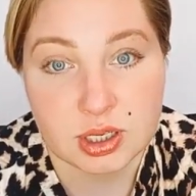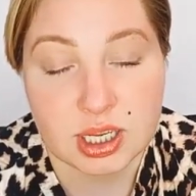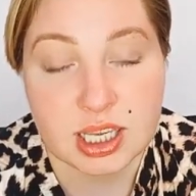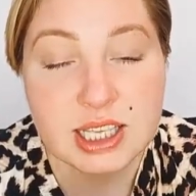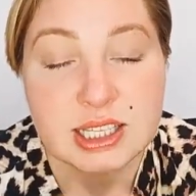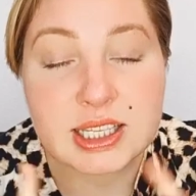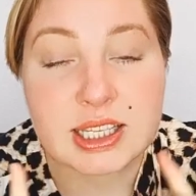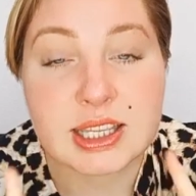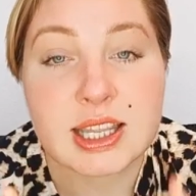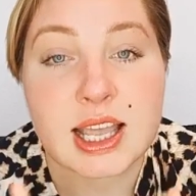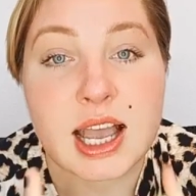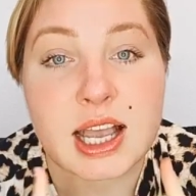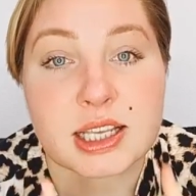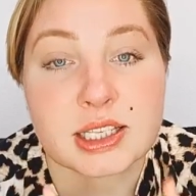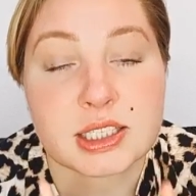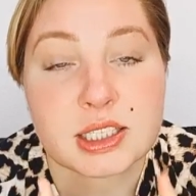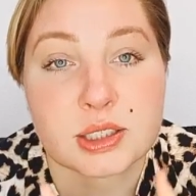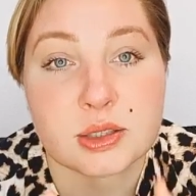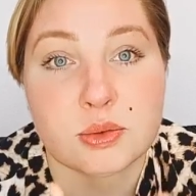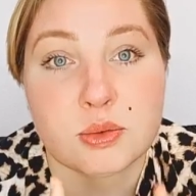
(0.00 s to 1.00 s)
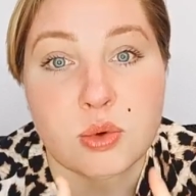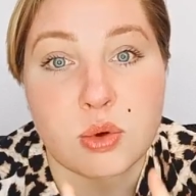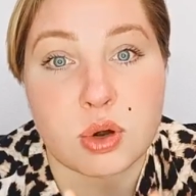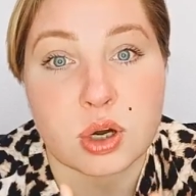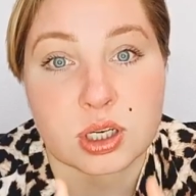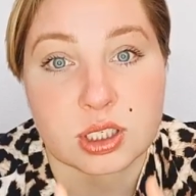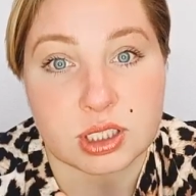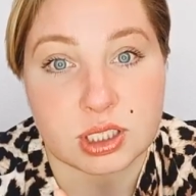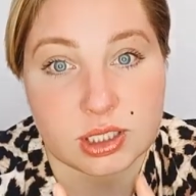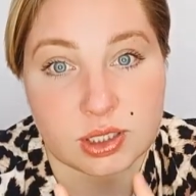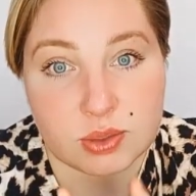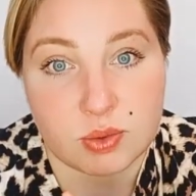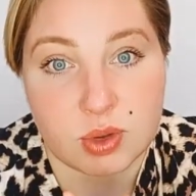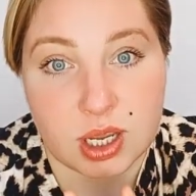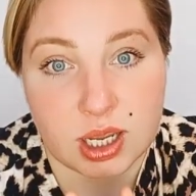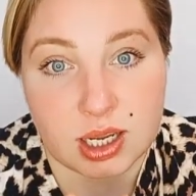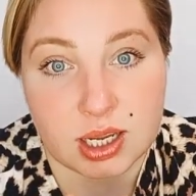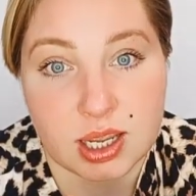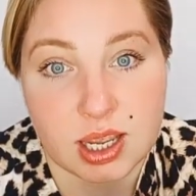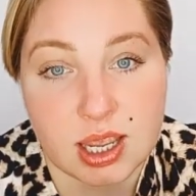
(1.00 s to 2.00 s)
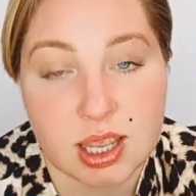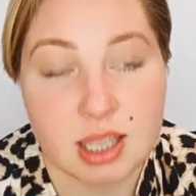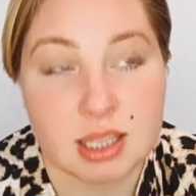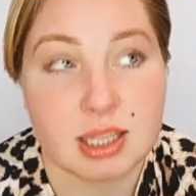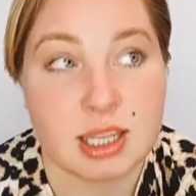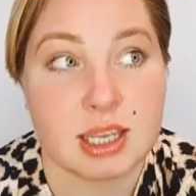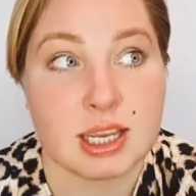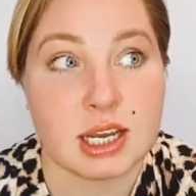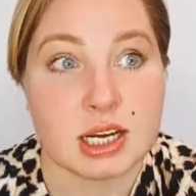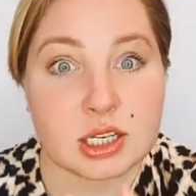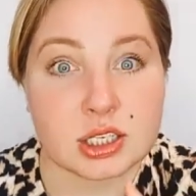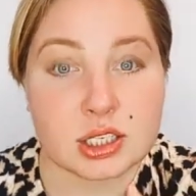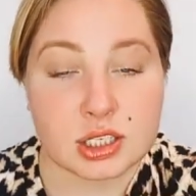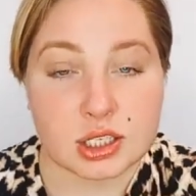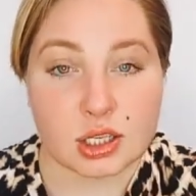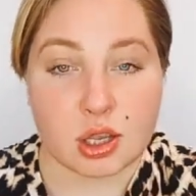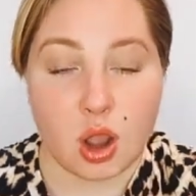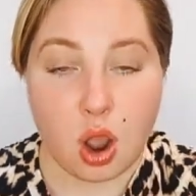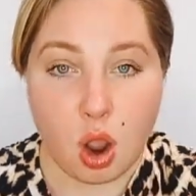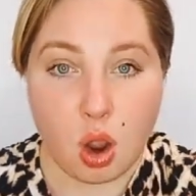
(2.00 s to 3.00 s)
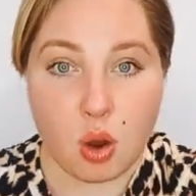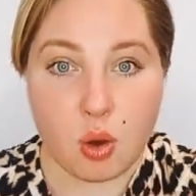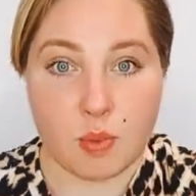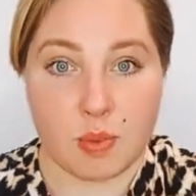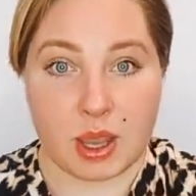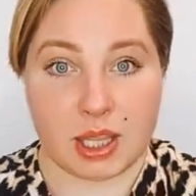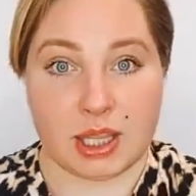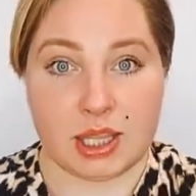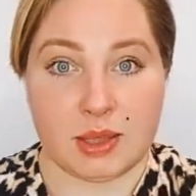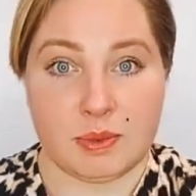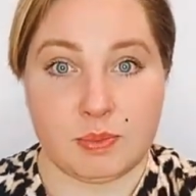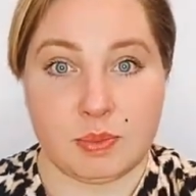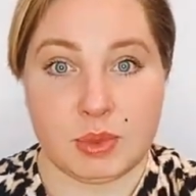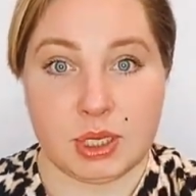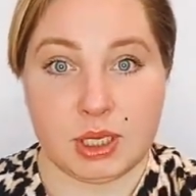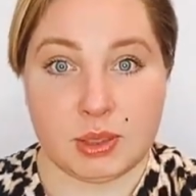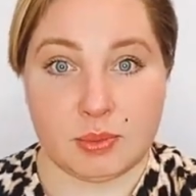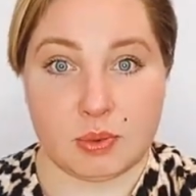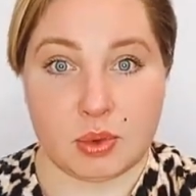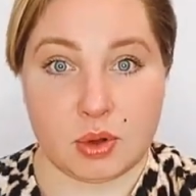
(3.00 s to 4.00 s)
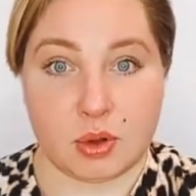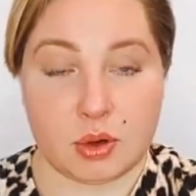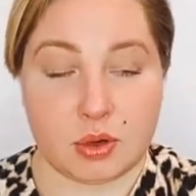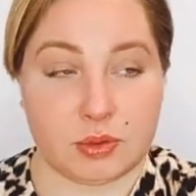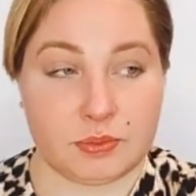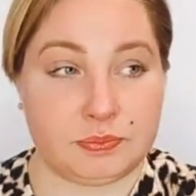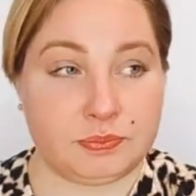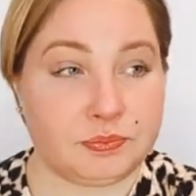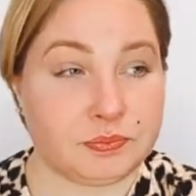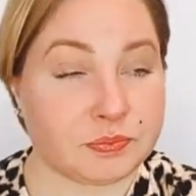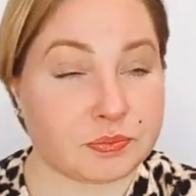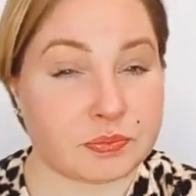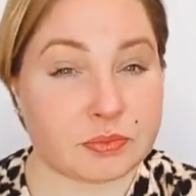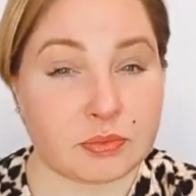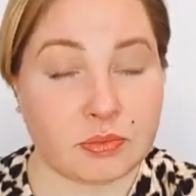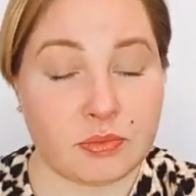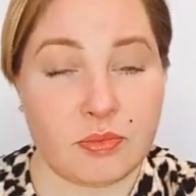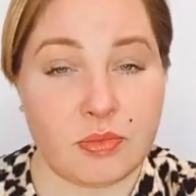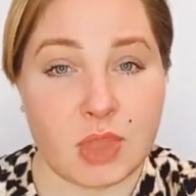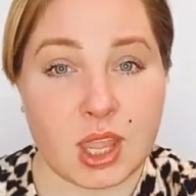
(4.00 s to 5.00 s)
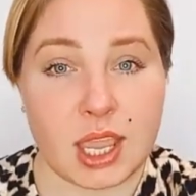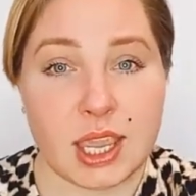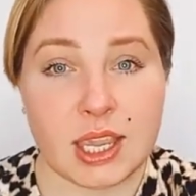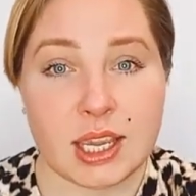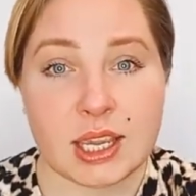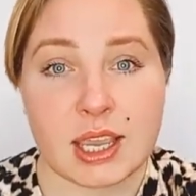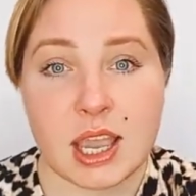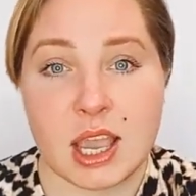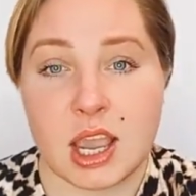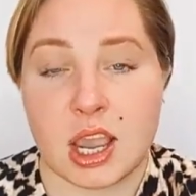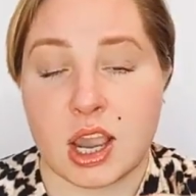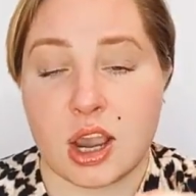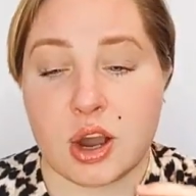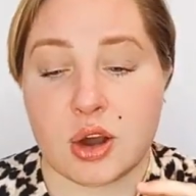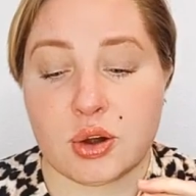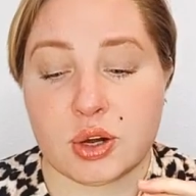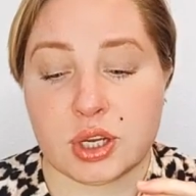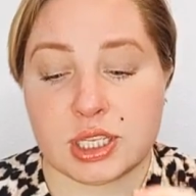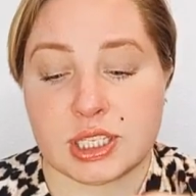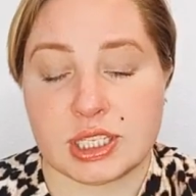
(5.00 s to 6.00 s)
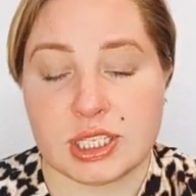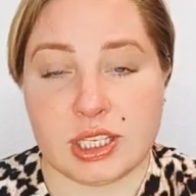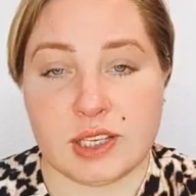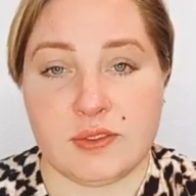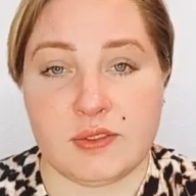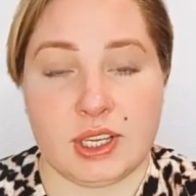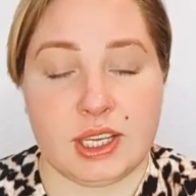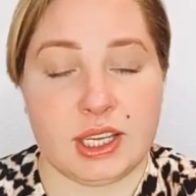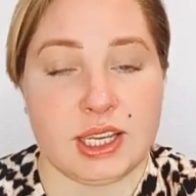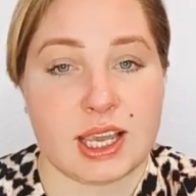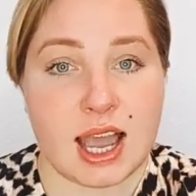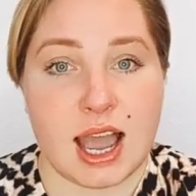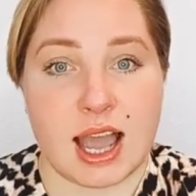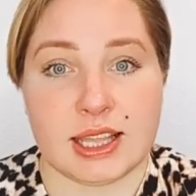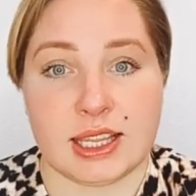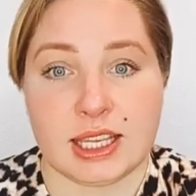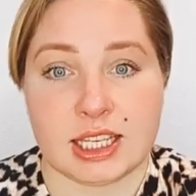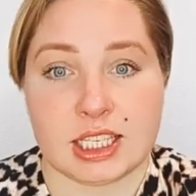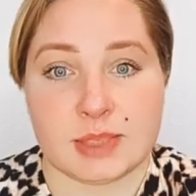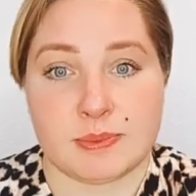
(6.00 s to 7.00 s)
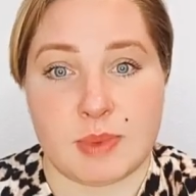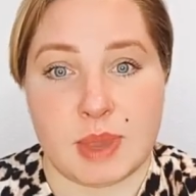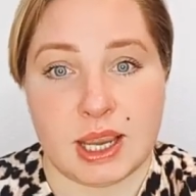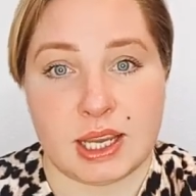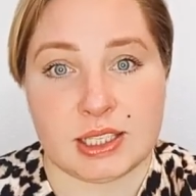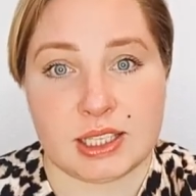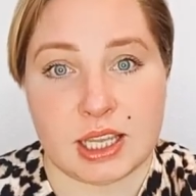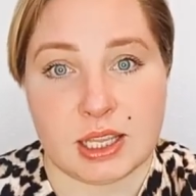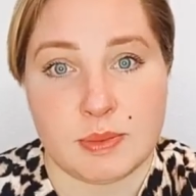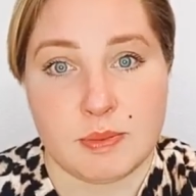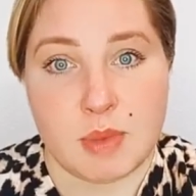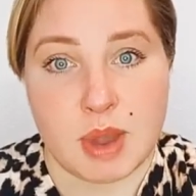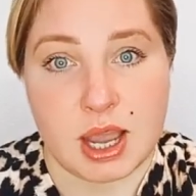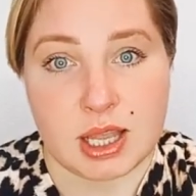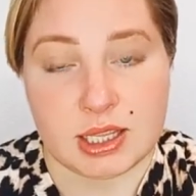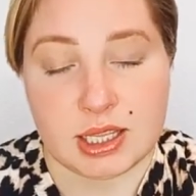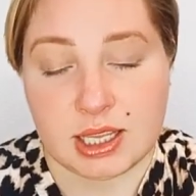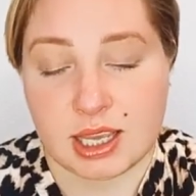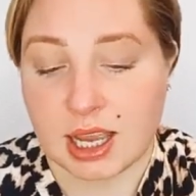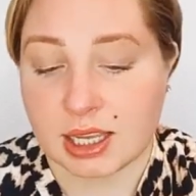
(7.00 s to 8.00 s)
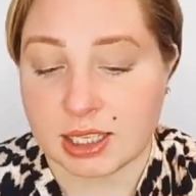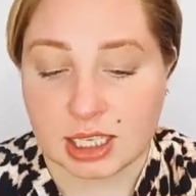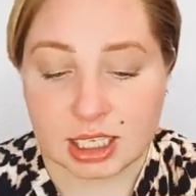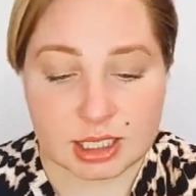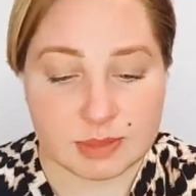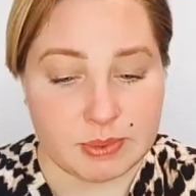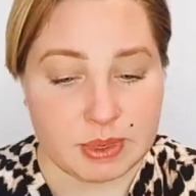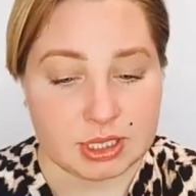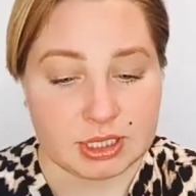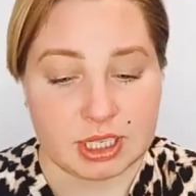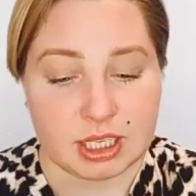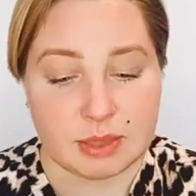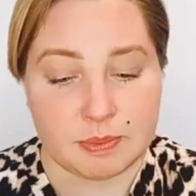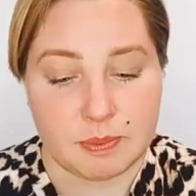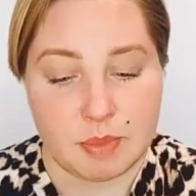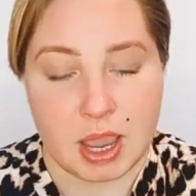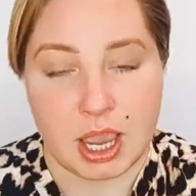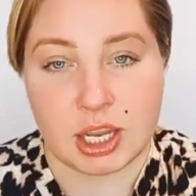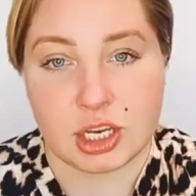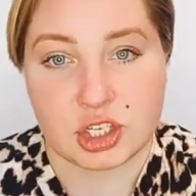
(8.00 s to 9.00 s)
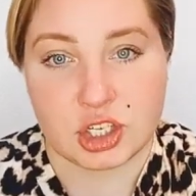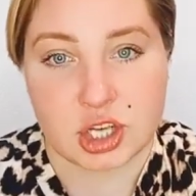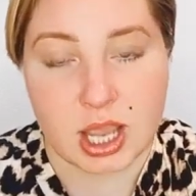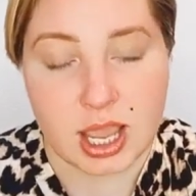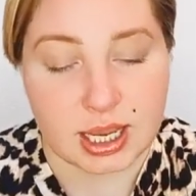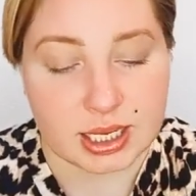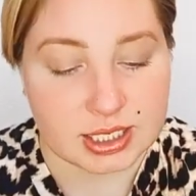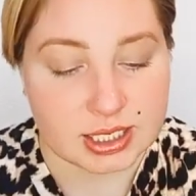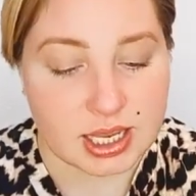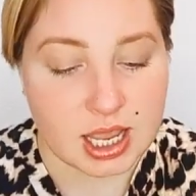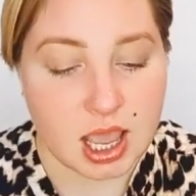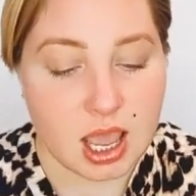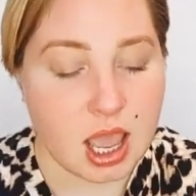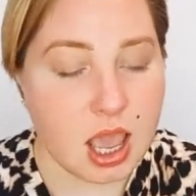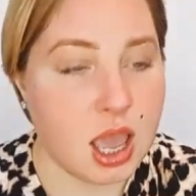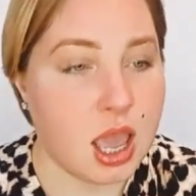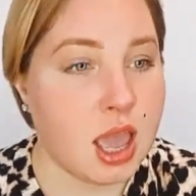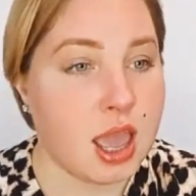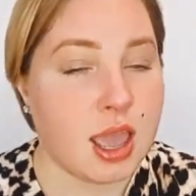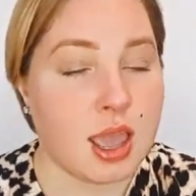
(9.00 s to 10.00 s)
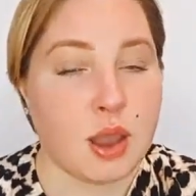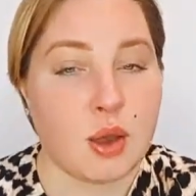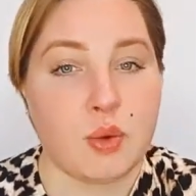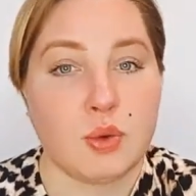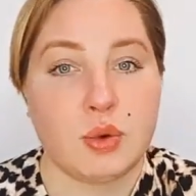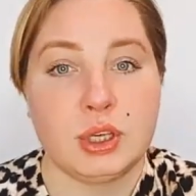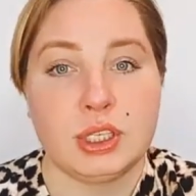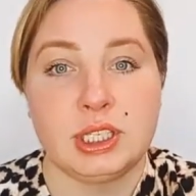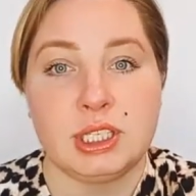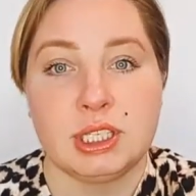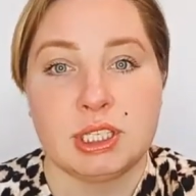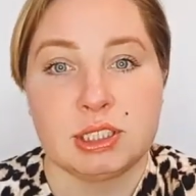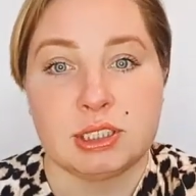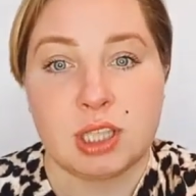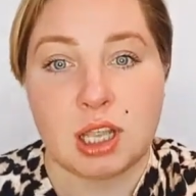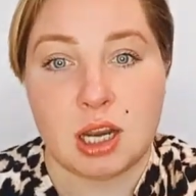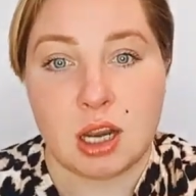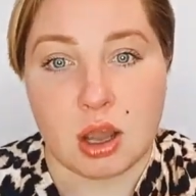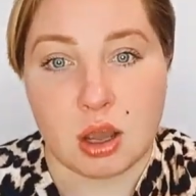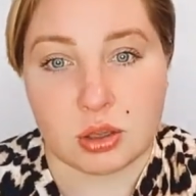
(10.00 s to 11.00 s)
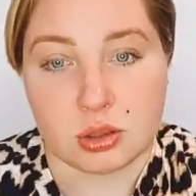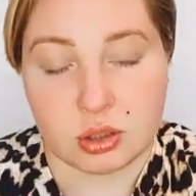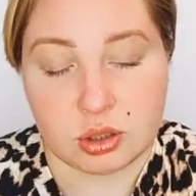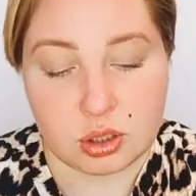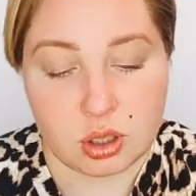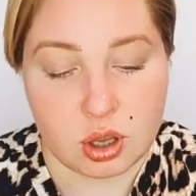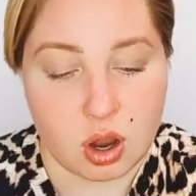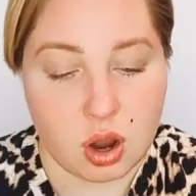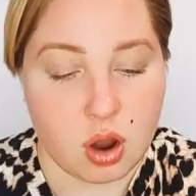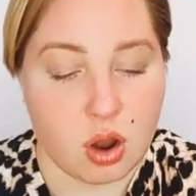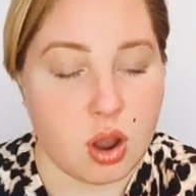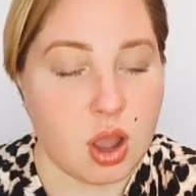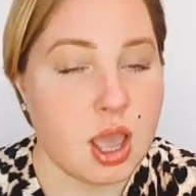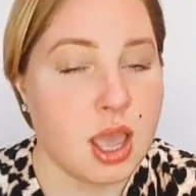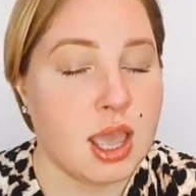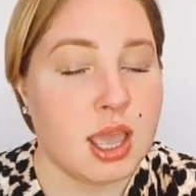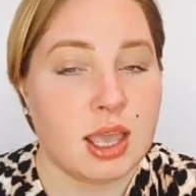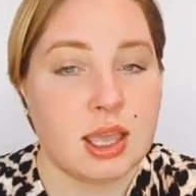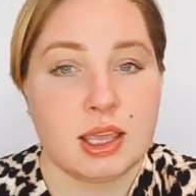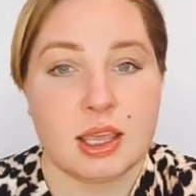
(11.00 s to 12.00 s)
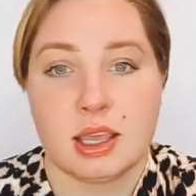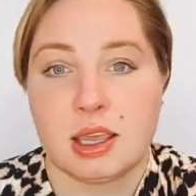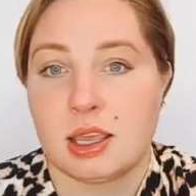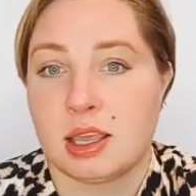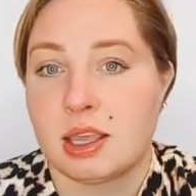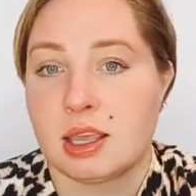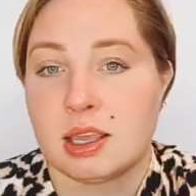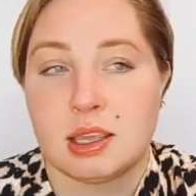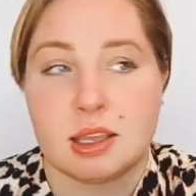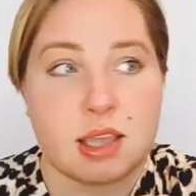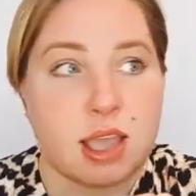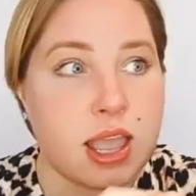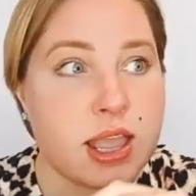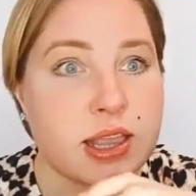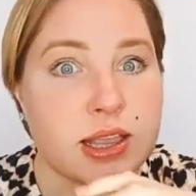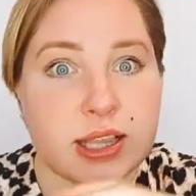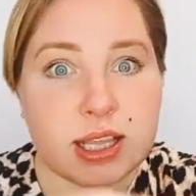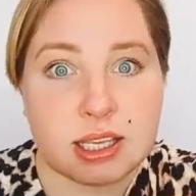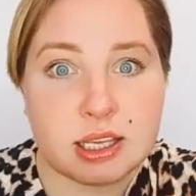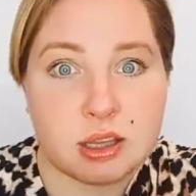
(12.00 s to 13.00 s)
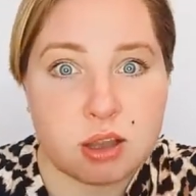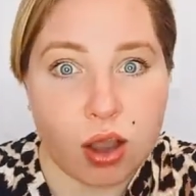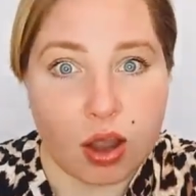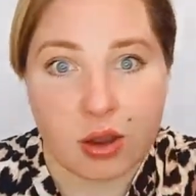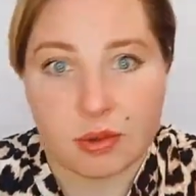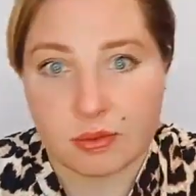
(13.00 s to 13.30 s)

It doesn't work this way. There are so many people like receiving unexpected money, unexpected paychecks, winning the lotto, and like